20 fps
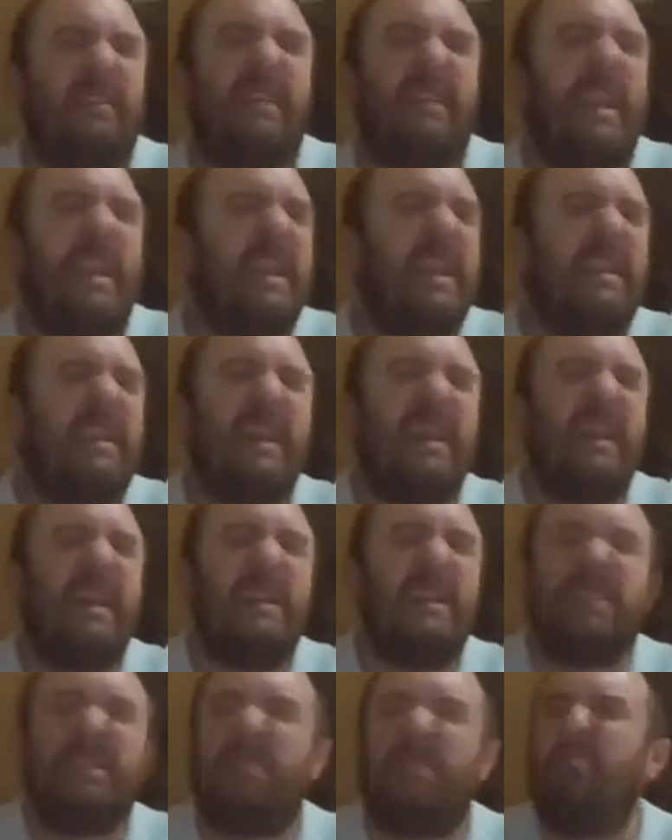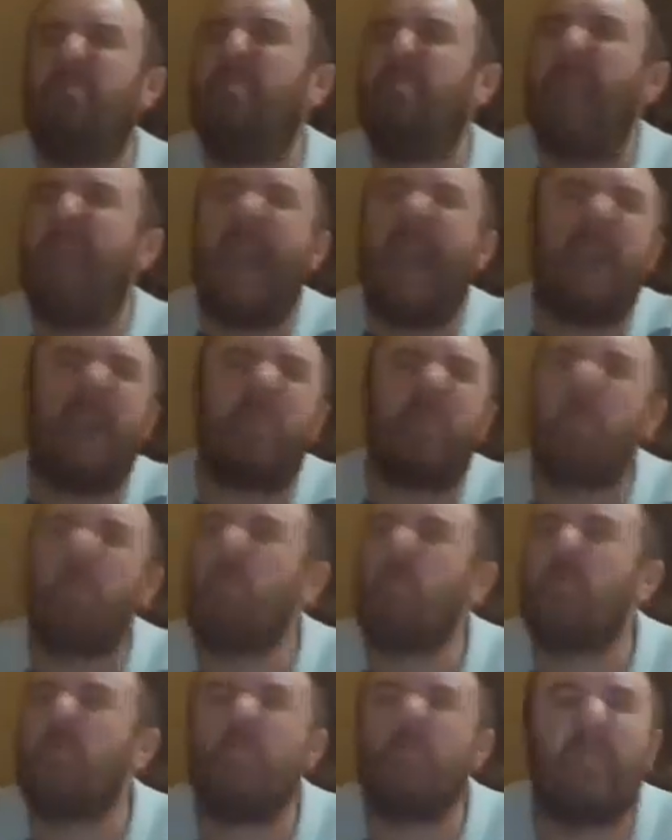think that it's
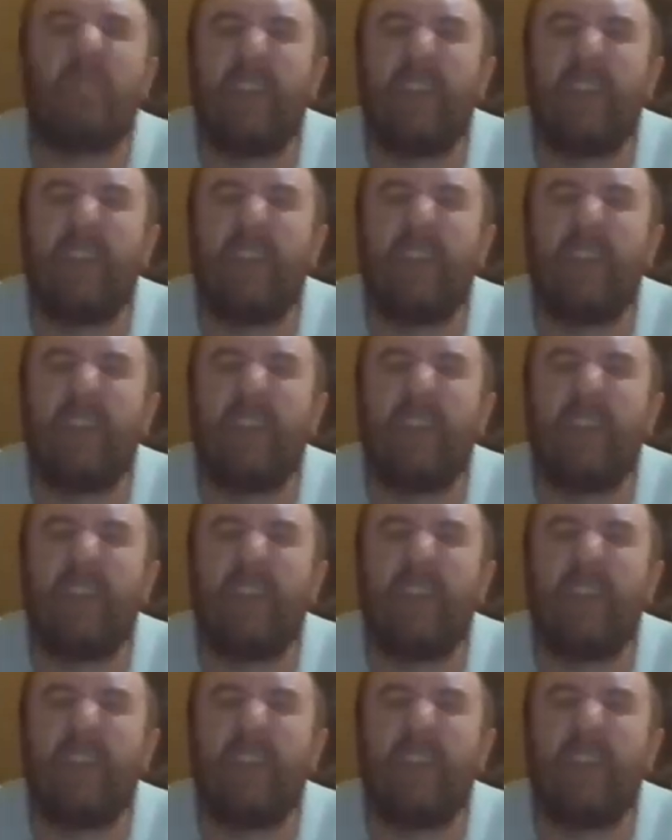better.